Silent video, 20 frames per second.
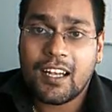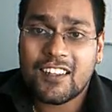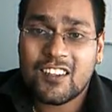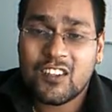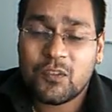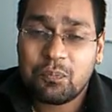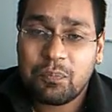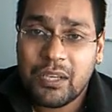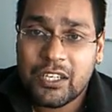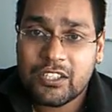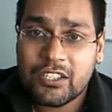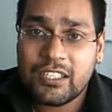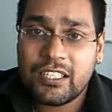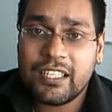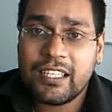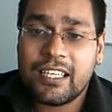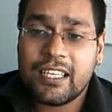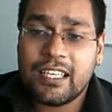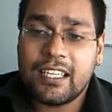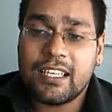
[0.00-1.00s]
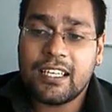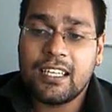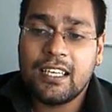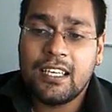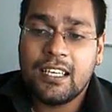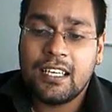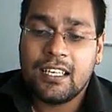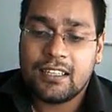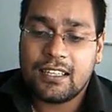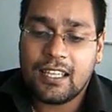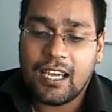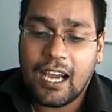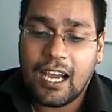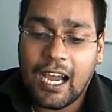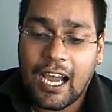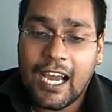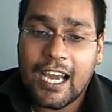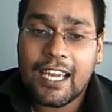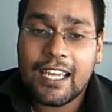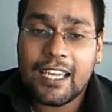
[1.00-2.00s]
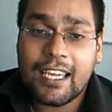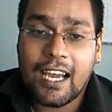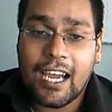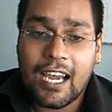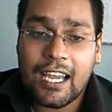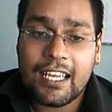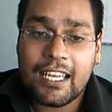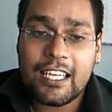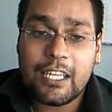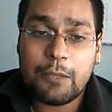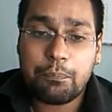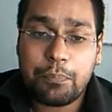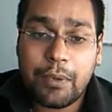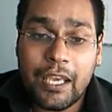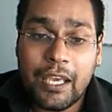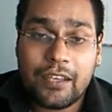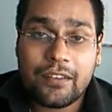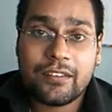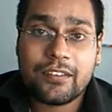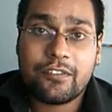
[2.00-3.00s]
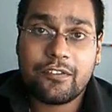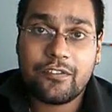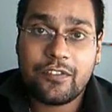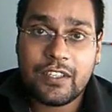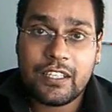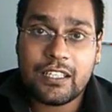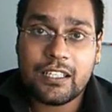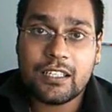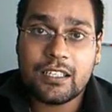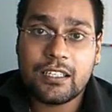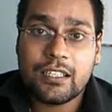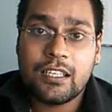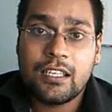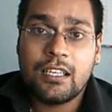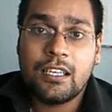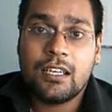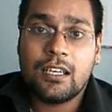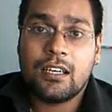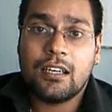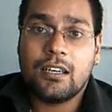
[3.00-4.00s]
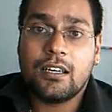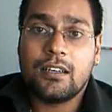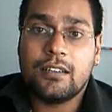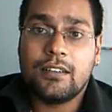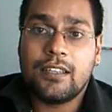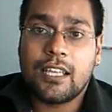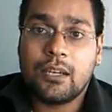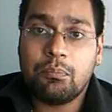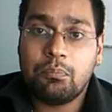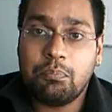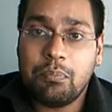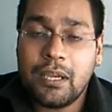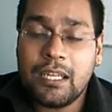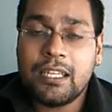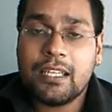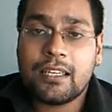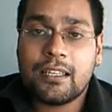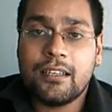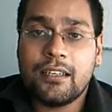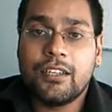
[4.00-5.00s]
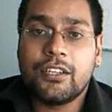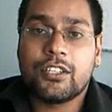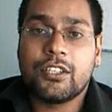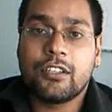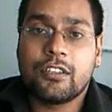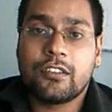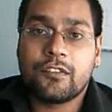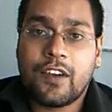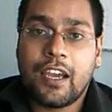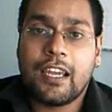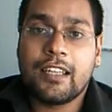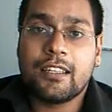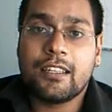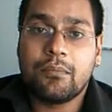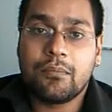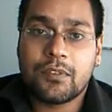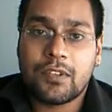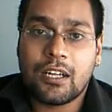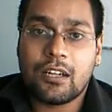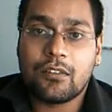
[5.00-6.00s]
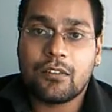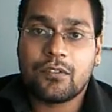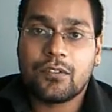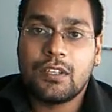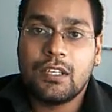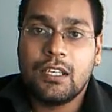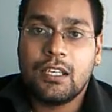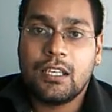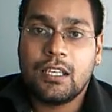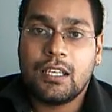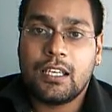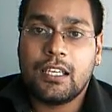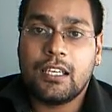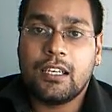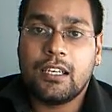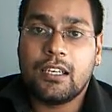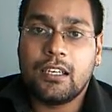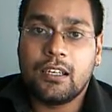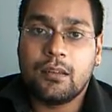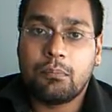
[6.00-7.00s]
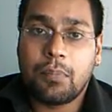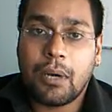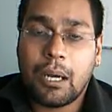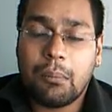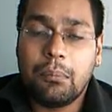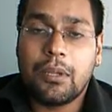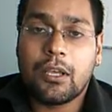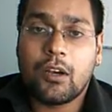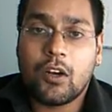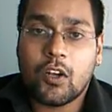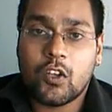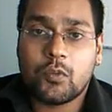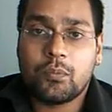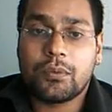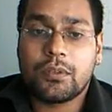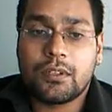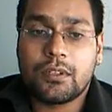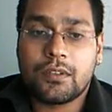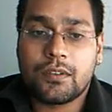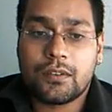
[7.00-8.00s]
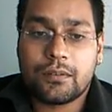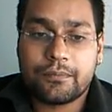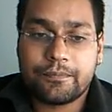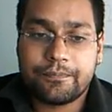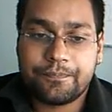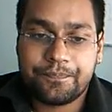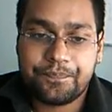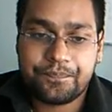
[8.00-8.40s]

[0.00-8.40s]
especially in the highly paced field that many clinicians find themselves in public hospitals.